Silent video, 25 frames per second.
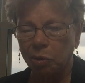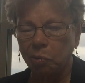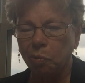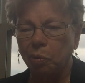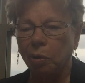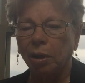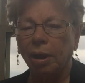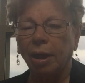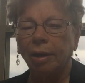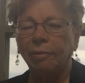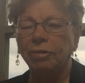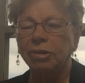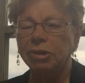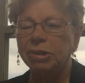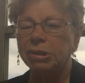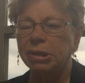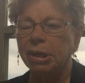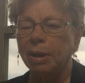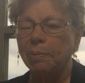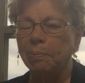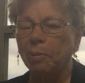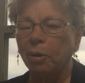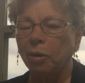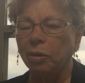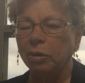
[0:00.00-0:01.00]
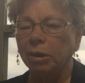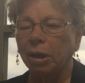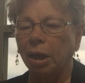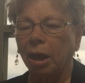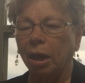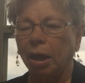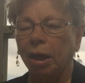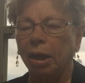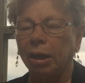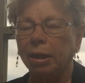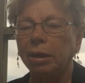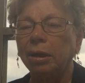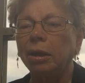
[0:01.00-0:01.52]
We'll have a step-on
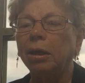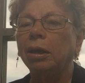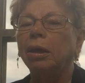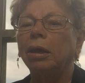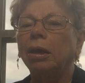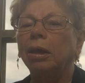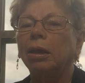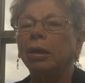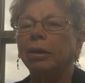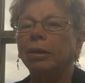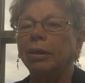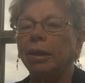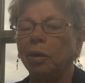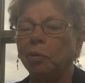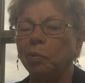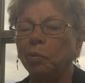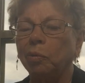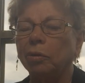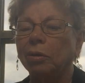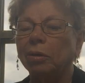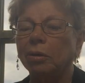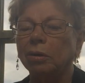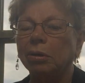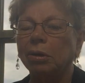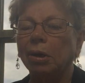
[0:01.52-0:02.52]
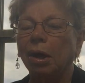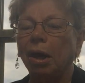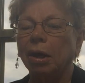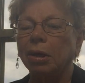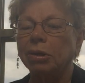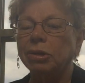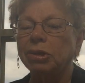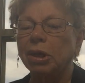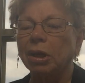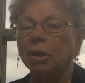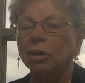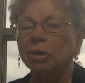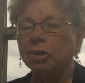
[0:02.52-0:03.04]
guide that will
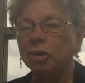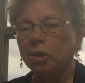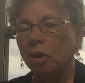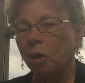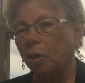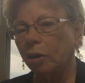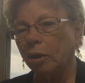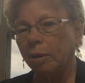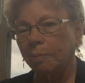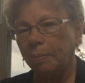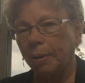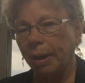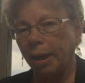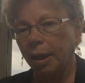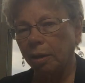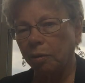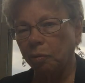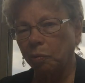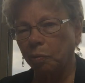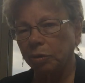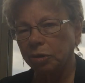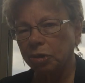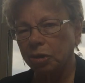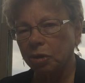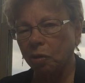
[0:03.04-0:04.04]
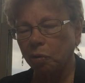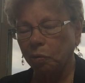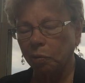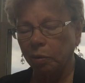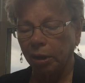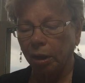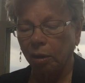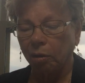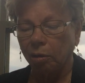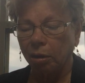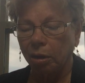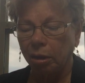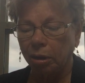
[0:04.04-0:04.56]
tell us all about what's
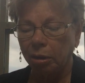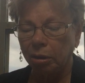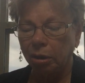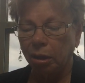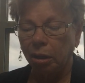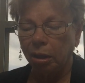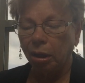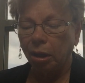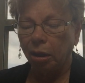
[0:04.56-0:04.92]
going on.